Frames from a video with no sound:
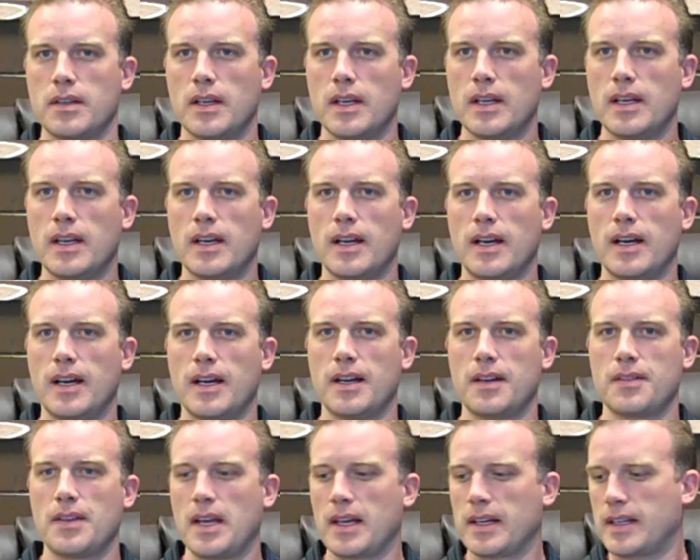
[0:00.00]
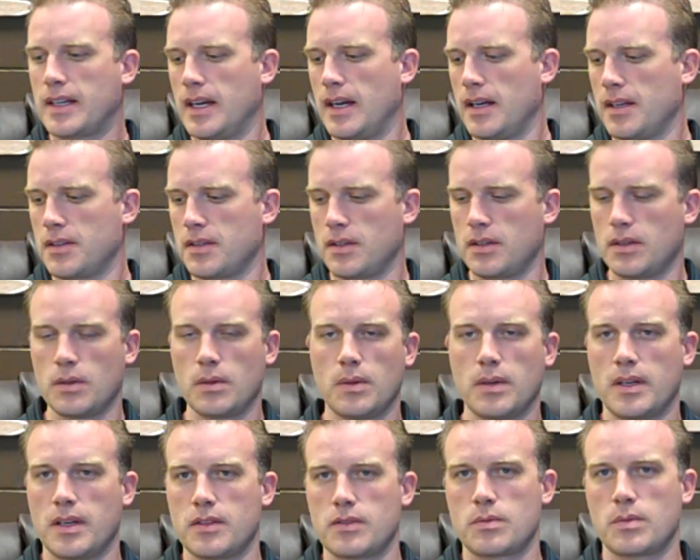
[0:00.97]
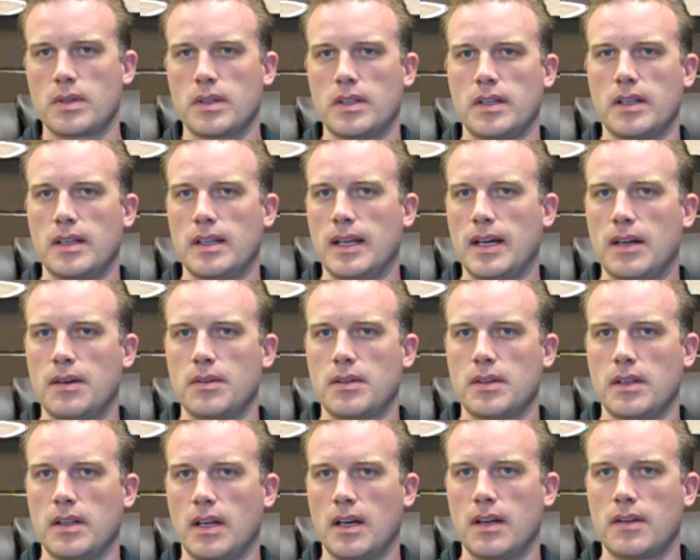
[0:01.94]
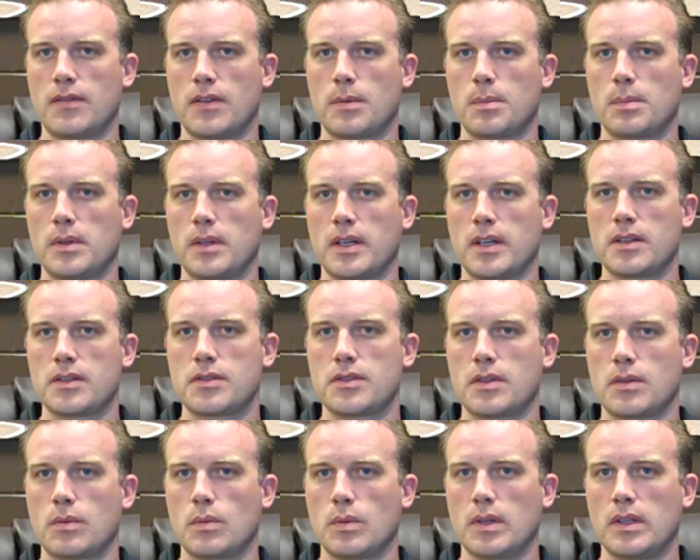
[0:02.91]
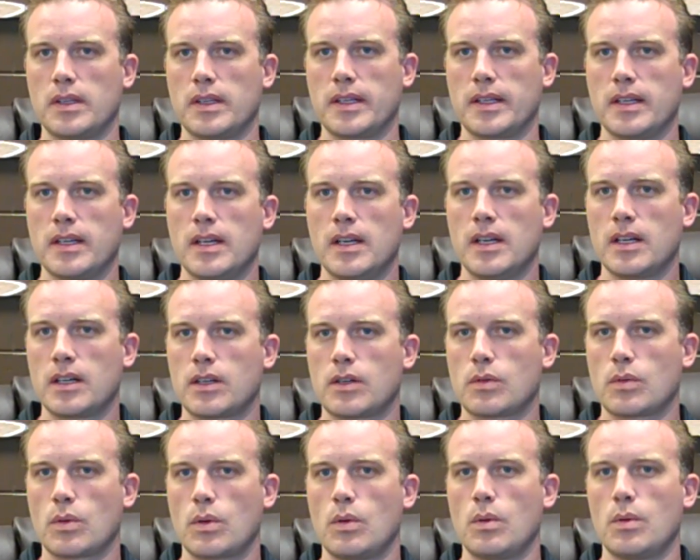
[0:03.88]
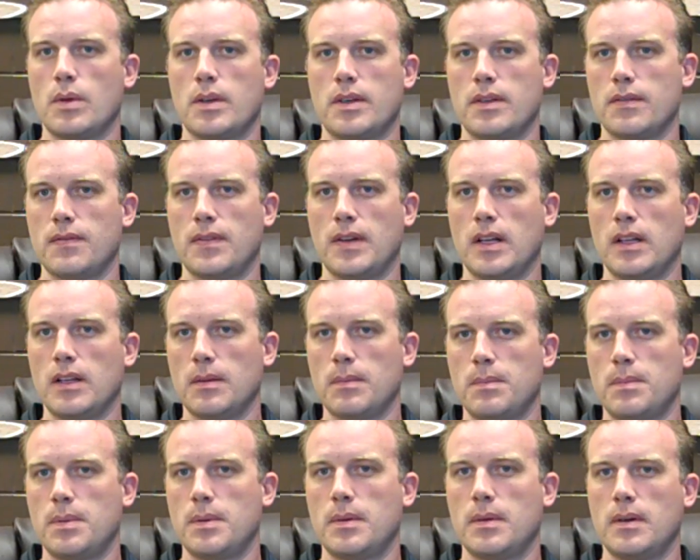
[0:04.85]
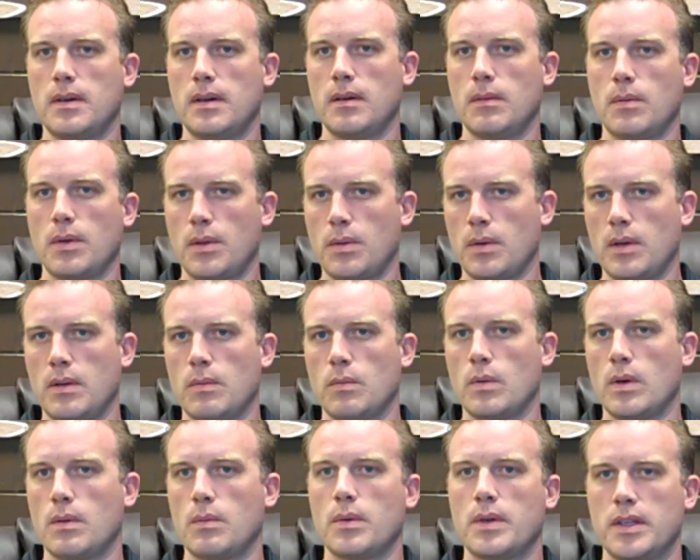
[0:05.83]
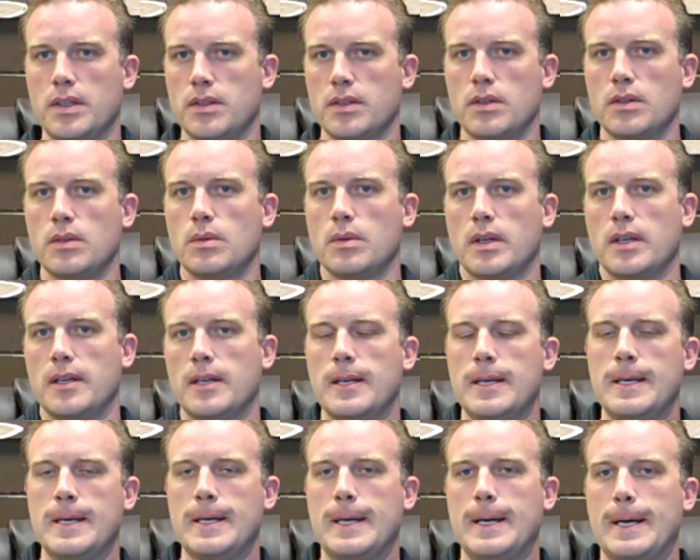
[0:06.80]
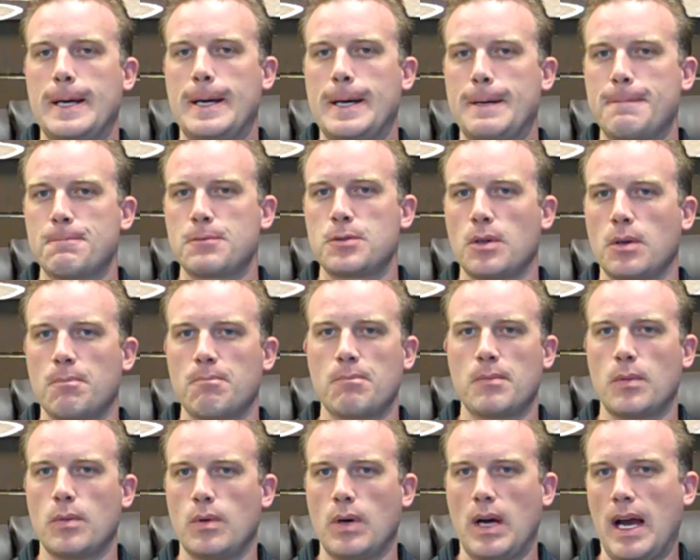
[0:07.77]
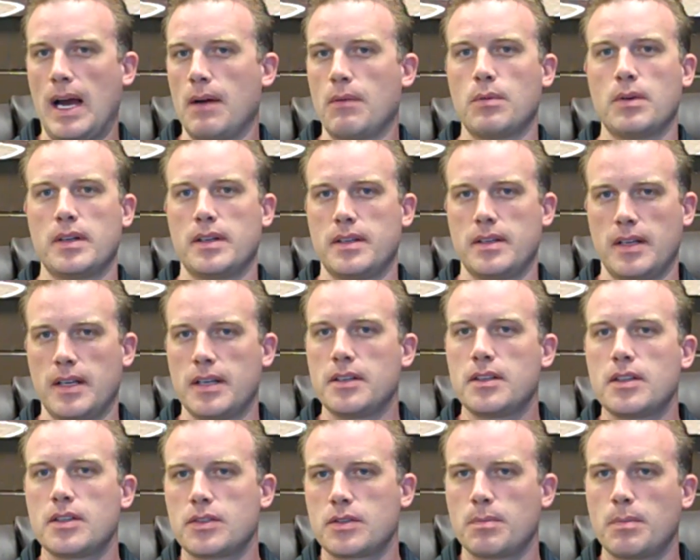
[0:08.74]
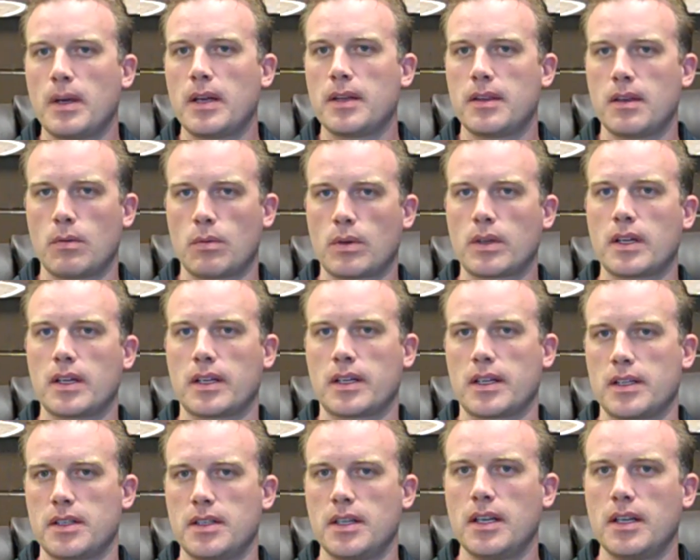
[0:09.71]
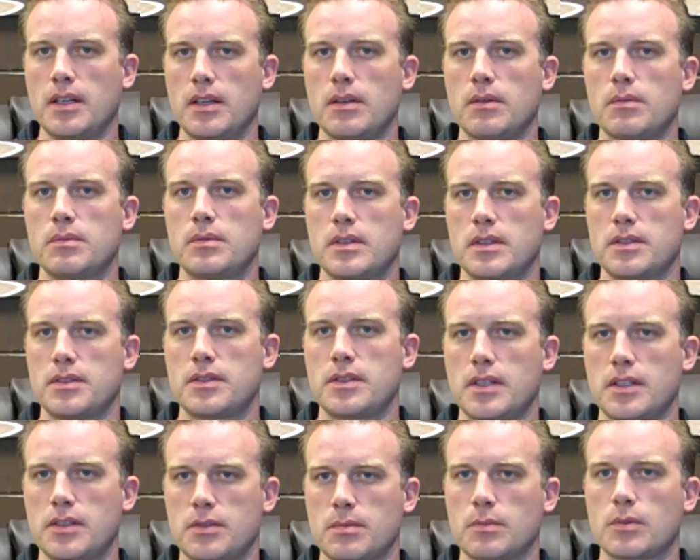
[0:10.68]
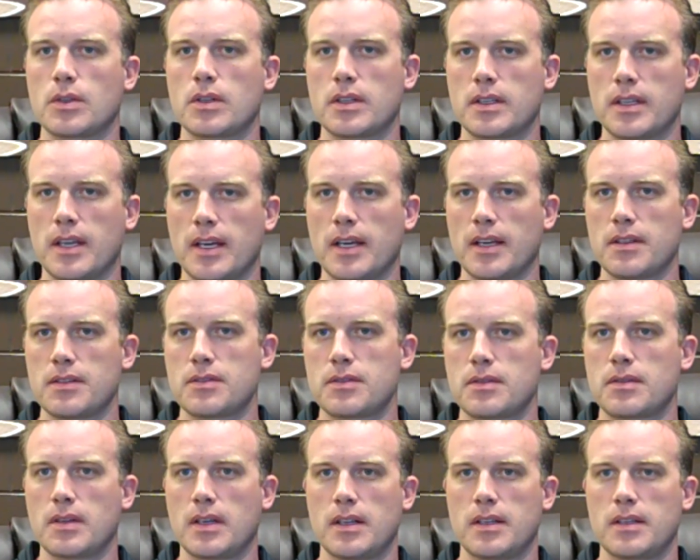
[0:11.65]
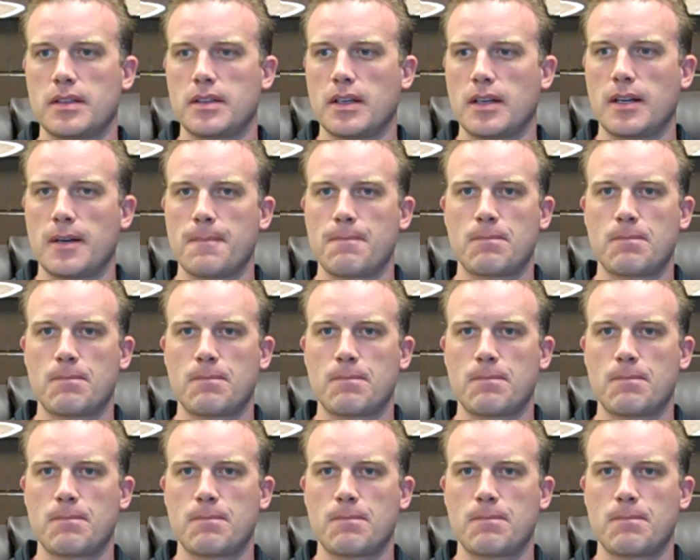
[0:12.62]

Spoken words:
and that continuity has really allowed a lot of our players to really grow and develop within what we do, and so I would anticipate that we're going to continue to see some good gains, and